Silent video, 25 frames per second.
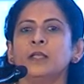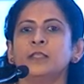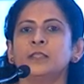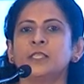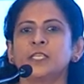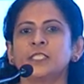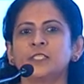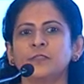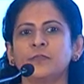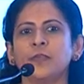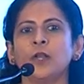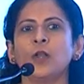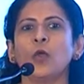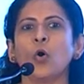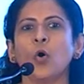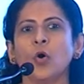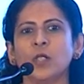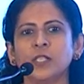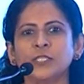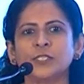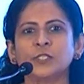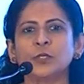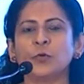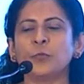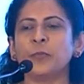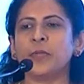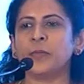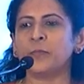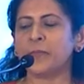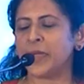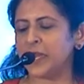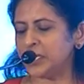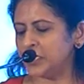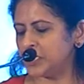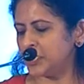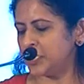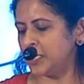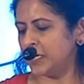This will also be
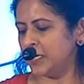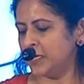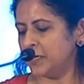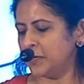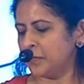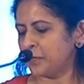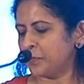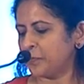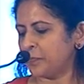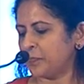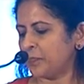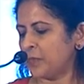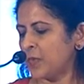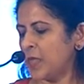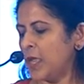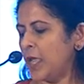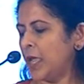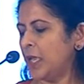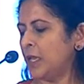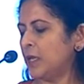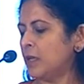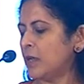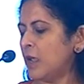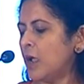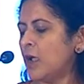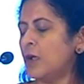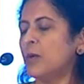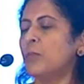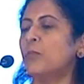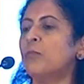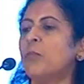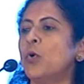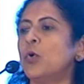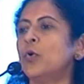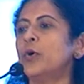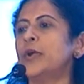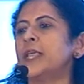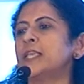mentioned in
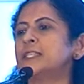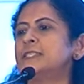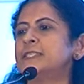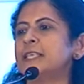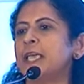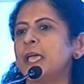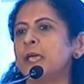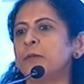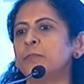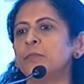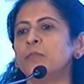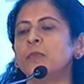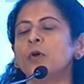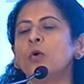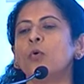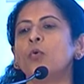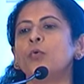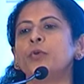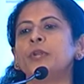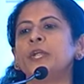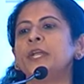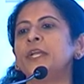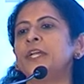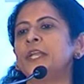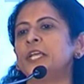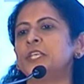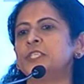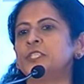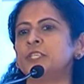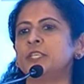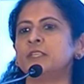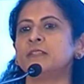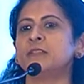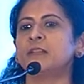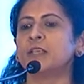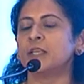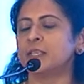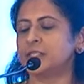board exam
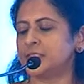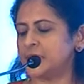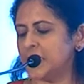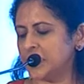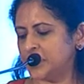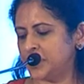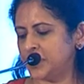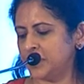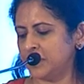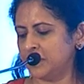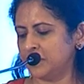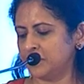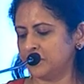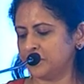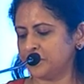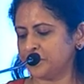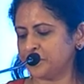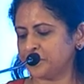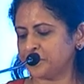orientation session.